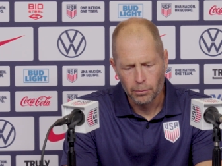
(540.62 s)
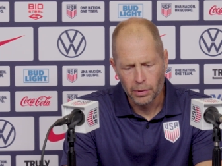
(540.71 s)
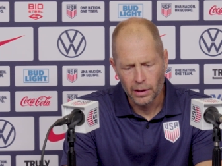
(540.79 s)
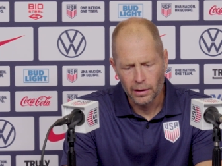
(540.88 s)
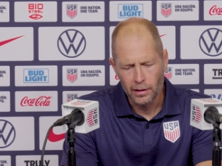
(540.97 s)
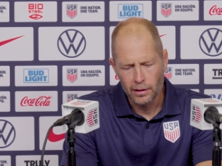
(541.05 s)

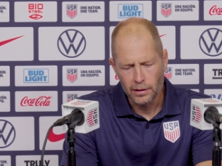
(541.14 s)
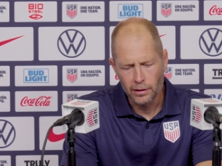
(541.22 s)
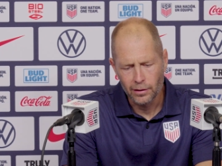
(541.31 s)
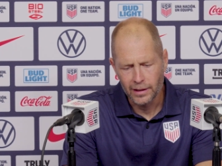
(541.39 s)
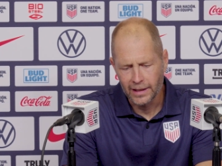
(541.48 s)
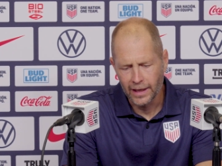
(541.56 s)
but you
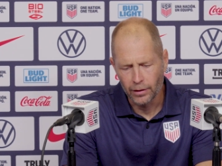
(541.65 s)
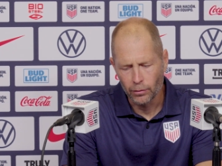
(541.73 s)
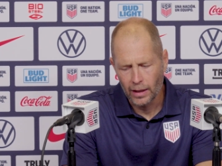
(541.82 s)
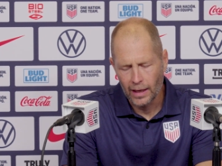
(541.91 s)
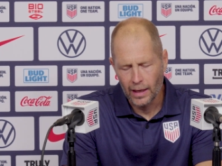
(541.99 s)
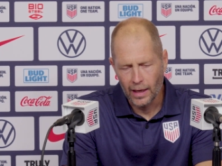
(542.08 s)
know, again,
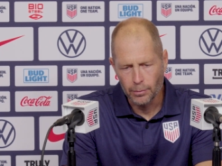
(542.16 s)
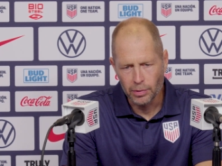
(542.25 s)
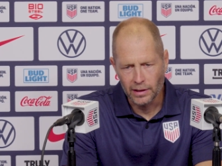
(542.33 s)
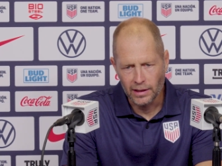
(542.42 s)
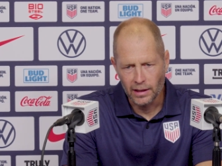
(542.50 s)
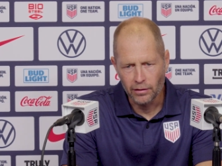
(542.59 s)
I, I,
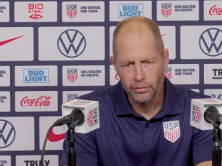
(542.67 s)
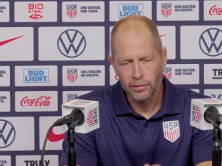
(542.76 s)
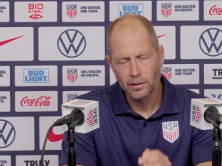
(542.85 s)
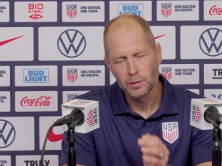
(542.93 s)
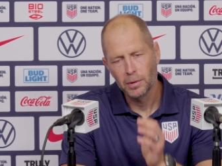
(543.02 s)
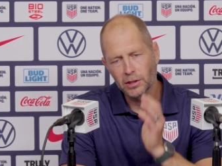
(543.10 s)
believe,
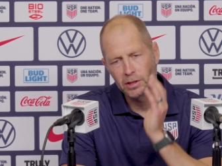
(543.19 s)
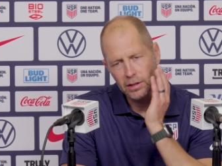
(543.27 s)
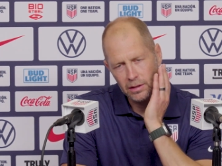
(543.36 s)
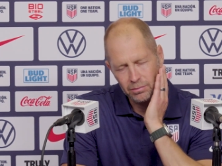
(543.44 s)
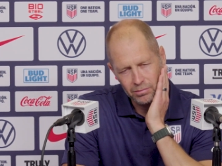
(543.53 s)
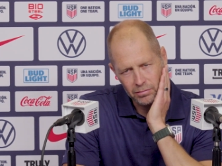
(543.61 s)

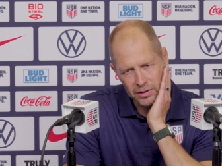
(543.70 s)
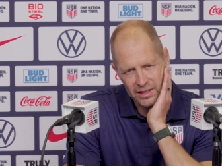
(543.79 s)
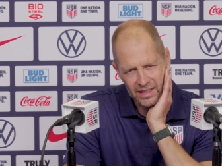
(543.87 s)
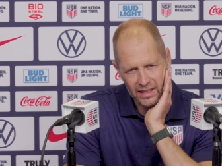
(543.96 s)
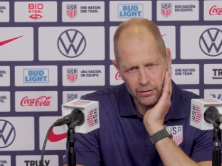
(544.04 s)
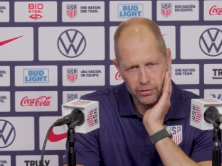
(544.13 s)
especially
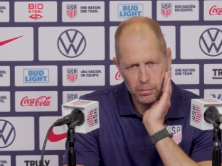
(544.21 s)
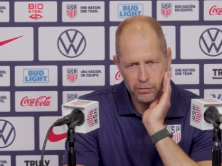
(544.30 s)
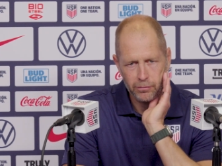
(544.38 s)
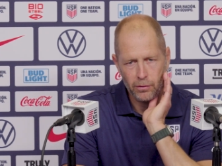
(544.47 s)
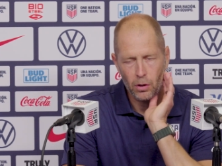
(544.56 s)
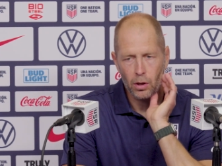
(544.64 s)
seeing from
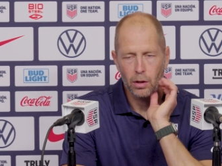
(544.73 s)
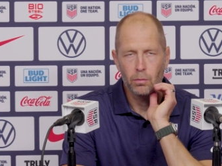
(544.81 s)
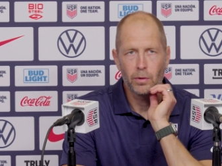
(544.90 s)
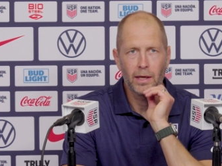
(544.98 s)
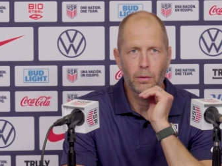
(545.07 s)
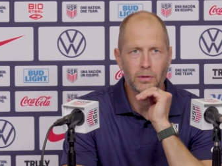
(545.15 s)
afar
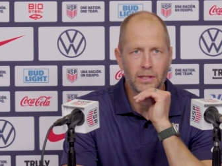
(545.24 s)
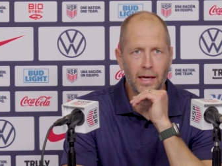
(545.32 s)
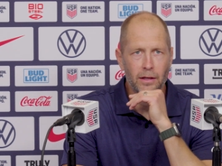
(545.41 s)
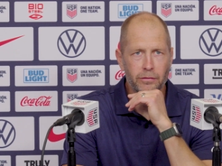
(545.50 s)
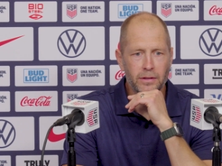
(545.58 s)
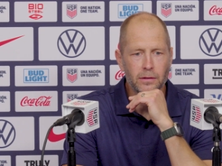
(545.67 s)
when I was
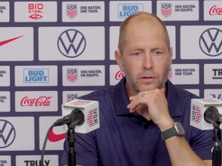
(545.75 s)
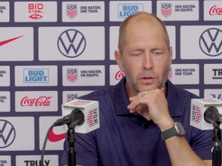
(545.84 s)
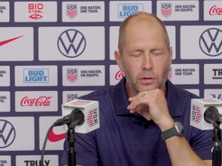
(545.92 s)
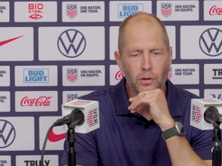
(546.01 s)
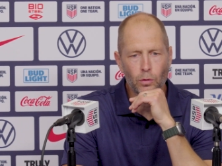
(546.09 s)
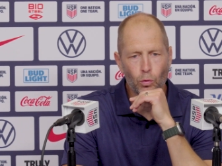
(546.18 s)
out of it, the,
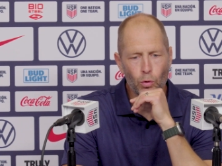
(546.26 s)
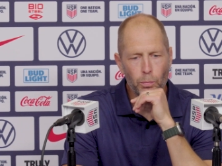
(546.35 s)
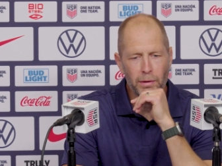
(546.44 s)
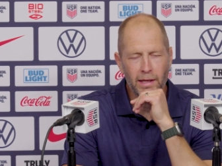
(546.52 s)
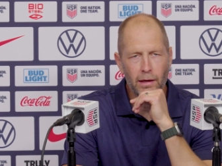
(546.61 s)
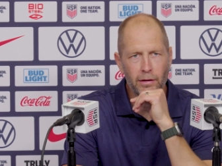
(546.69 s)
the
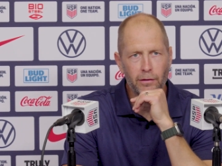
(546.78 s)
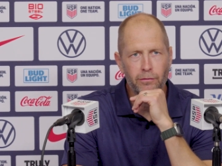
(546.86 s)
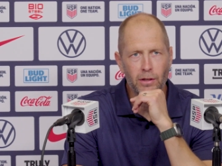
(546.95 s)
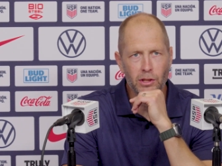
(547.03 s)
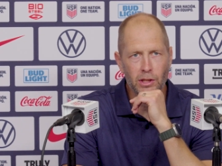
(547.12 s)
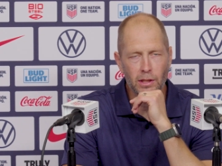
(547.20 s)
group and how they
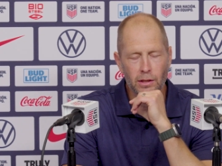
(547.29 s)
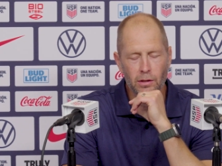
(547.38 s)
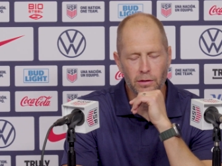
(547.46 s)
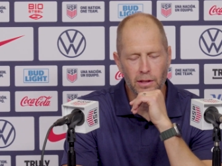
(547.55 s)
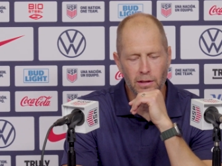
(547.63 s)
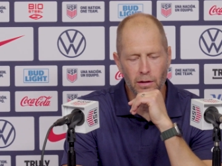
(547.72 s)
functioned, I
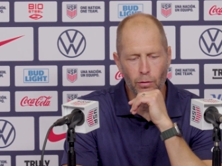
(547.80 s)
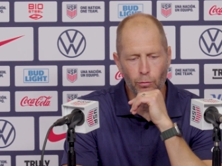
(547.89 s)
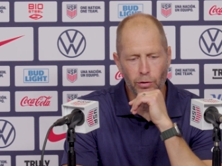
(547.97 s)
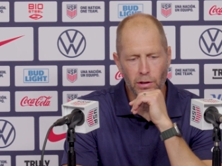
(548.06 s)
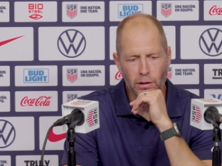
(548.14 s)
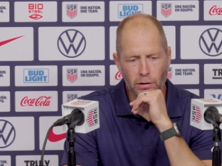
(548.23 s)
thought they did a
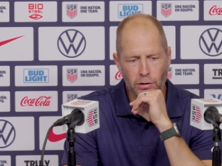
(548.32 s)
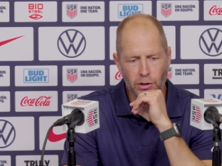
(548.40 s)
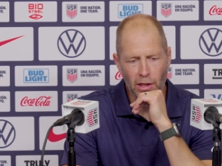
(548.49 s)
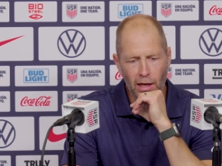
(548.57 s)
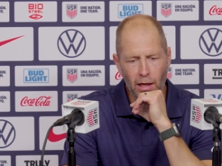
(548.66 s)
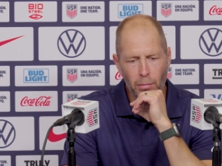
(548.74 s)
really good
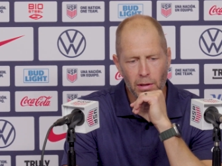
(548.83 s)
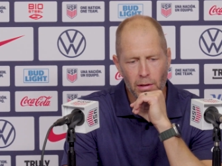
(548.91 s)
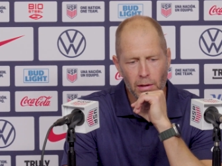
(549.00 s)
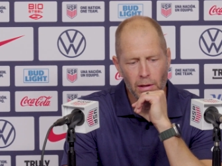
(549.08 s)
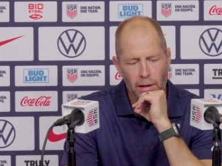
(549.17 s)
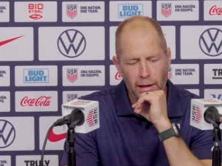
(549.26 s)
job.
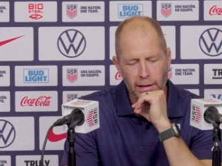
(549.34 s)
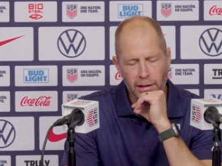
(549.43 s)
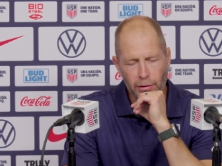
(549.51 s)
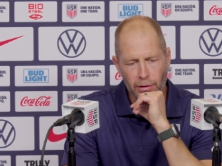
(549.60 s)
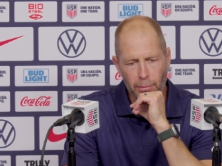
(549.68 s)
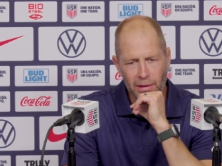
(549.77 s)
And
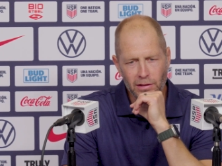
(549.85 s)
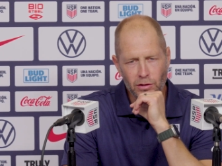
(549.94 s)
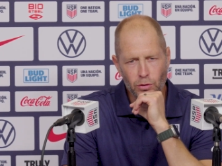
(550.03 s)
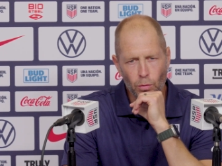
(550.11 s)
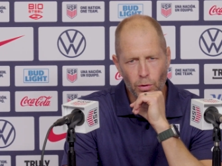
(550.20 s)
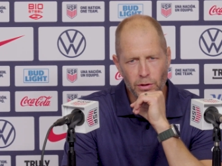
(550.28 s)
hearing about the
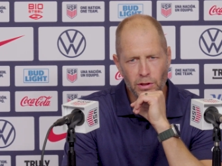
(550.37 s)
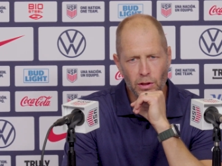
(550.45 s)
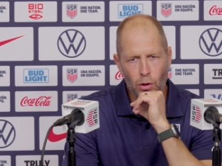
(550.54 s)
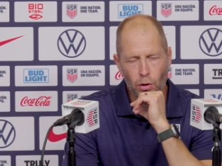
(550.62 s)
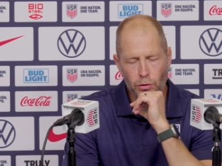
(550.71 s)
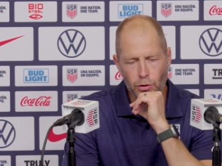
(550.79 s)
stories and the
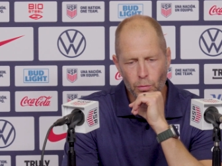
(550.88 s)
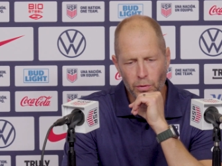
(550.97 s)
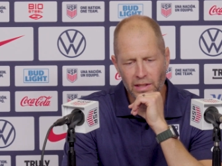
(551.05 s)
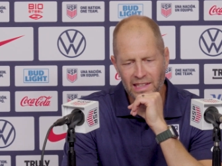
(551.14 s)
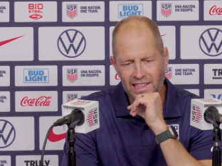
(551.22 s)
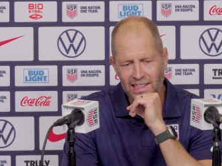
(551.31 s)
culture
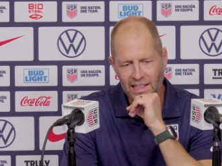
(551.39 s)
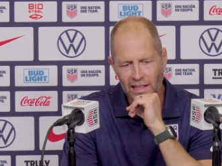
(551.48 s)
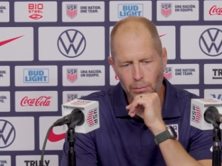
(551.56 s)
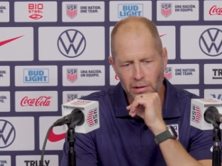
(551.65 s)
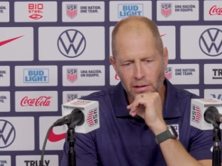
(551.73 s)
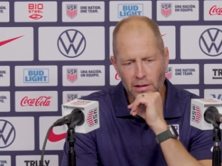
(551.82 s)
within the
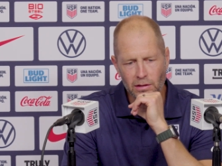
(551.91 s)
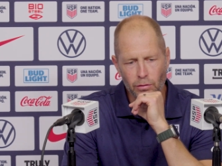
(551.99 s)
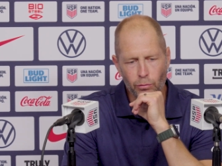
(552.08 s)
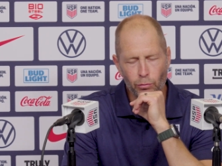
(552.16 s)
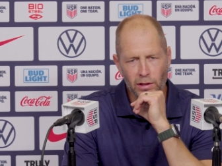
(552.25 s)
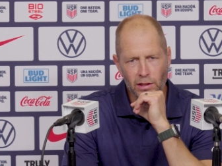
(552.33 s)
team, it's, it's a
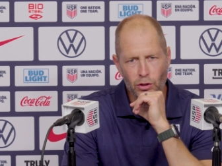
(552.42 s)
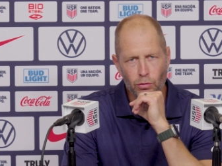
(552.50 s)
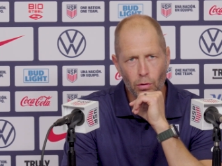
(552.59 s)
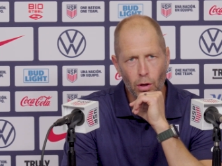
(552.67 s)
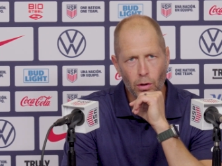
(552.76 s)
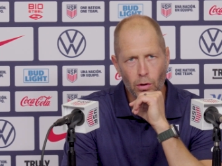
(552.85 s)
really
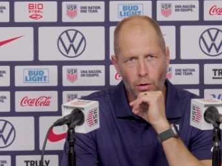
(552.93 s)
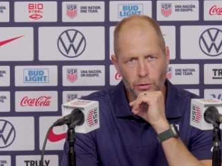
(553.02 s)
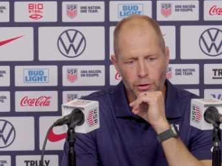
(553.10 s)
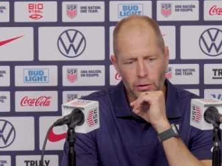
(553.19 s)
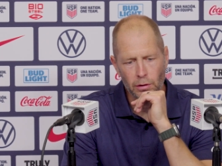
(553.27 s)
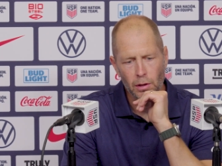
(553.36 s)
strong
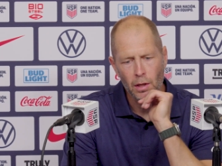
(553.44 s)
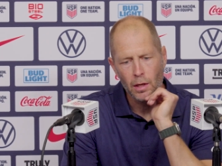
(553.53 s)
culture.